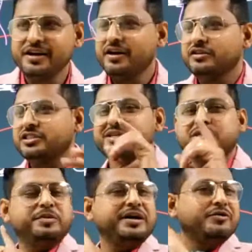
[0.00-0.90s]
Some
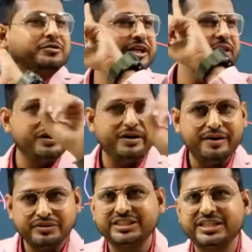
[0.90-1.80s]
expert website should have
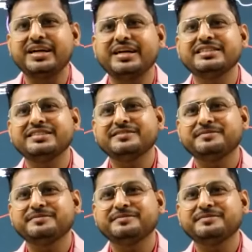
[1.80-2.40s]
fixed address.